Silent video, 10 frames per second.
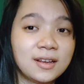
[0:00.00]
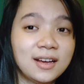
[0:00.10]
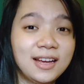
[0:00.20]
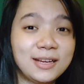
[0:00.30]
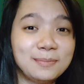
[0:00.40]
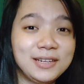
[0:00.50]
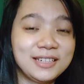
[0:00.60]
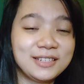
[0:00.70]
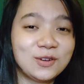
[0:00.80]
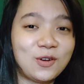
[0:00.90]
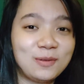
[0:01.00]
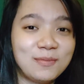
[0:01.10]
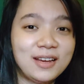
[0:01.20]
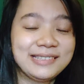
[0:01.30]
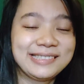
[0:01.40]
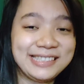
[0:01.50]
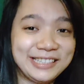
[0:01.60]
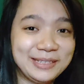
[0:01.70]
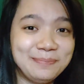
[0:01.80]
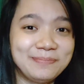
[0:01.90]
I completed all my
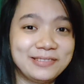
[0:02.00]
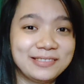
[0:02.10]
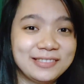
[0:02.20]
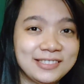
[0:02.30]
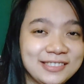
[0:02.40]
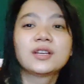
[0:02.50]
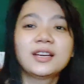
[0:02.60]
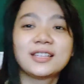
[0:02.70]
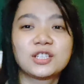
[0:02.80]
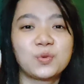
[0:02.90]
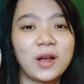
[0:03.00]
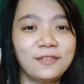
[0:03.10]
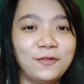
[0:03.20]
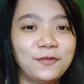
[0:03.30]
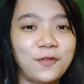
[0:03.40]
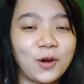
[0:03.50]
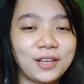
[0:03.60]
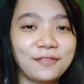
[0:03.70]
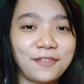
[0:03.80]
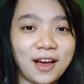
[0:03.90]
sleep. It's
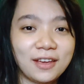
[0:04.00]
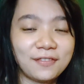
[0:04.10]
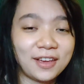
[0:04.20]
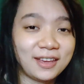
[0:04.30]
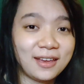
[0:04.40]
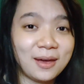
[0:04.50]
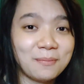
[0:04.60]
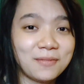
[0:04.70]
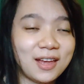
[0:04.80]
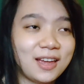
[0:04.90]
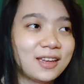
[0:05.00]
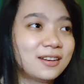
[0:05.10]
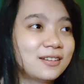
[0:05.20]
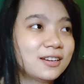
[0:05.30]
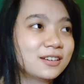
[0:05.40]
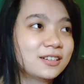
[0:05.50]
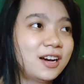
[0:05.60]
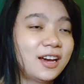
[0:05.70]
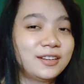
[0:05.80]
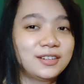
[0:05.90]
12:45 a.m. and uh,
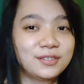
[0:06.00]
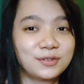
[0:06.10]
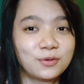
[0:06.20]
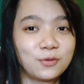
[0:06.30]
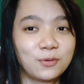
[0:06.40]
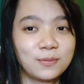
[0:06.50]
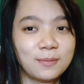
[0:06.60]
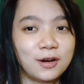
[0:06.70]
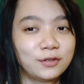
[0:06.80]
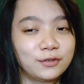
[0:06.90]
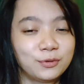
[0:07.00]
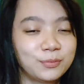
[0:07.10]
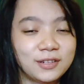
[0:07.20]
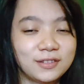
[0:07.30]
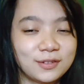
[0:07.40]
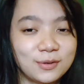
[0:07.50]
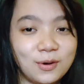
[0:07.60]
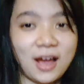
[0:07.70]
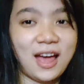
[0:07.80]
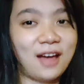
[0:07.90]
I reached home about 2 minutes
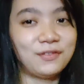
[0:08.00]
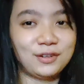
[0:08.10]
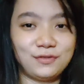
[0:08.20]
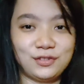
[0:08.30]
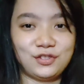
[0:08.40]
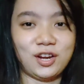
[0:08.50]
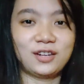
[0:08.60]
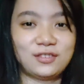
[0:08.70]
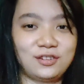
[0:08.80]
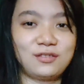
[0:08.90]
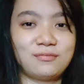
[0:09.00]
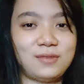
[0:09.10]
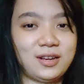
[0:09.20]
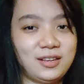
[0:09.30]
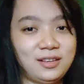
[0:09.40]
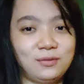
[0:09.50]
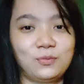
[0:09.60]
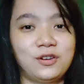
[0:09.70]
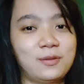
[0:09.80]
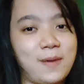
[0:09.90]
ago. I haven't even changed. My
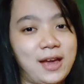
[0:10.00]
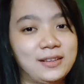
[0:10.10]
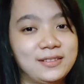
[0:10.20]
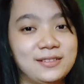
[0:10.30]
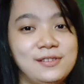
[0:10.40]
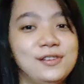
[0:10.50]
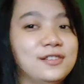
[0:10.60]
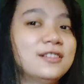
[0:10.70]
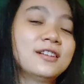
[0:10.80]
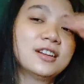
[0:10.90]
work bag is still here.